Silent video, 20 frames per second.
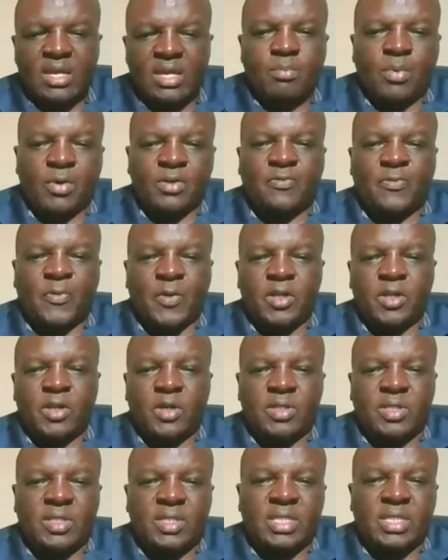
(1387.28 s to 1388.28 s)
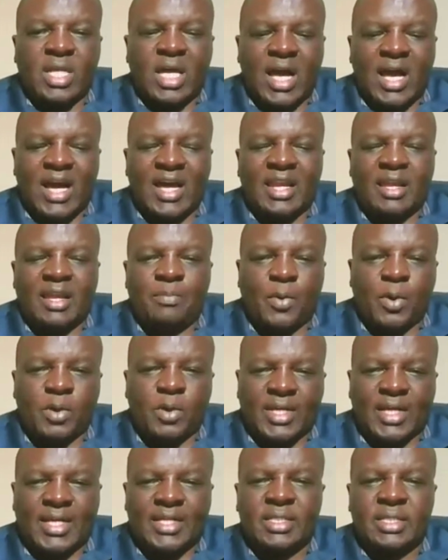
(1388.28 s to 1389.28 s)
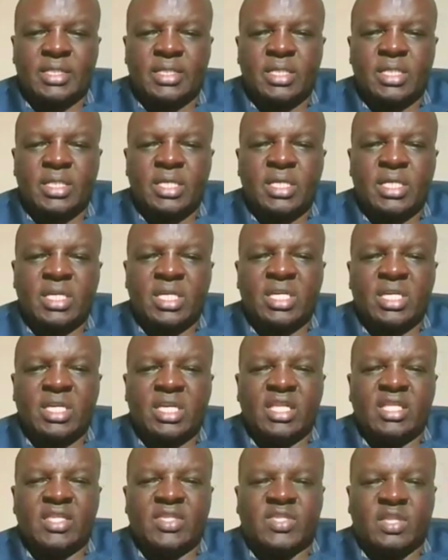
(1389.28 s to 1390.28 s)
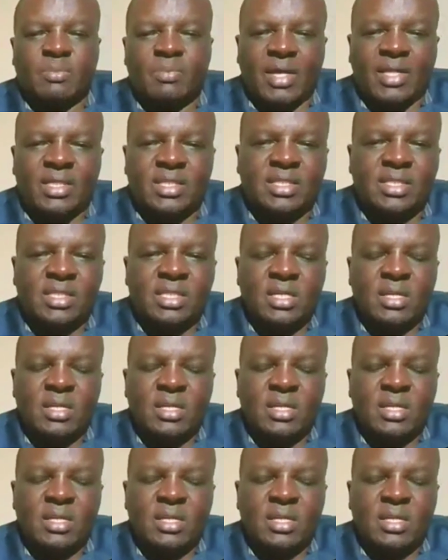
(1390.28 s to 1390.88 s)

Portfolios are important in CBET.